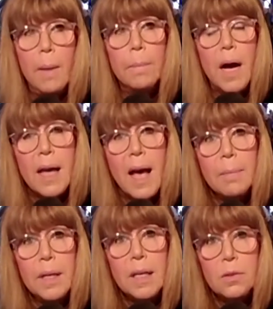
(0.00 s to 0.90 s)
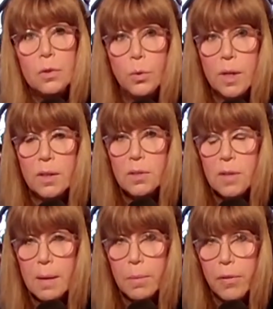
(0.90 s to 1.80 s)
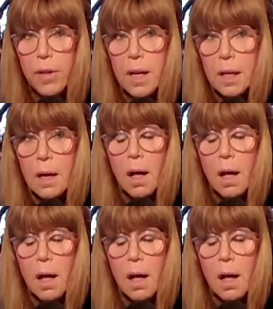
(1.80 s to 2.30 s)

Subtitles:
Miami is doing the same thing.